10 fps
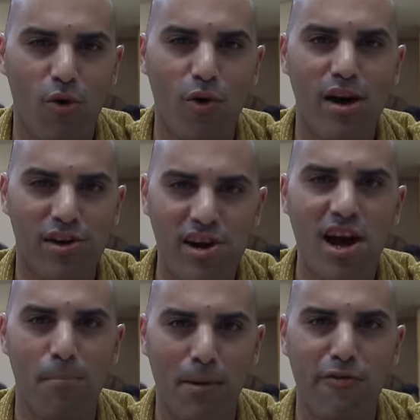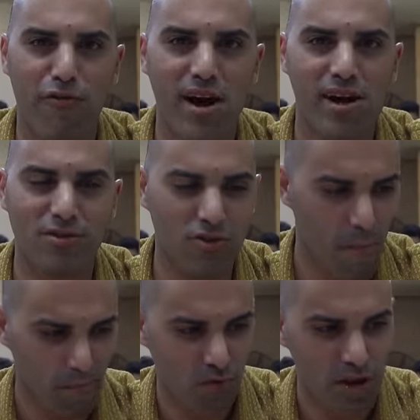right here, my friend.
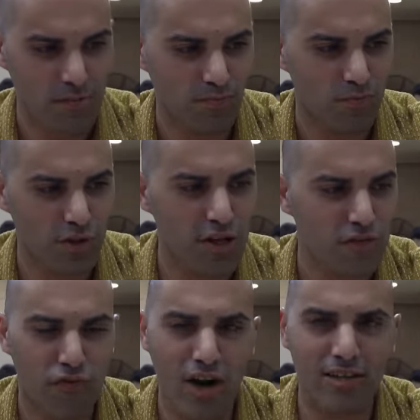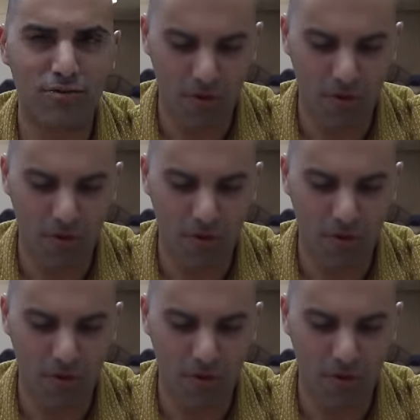This friend.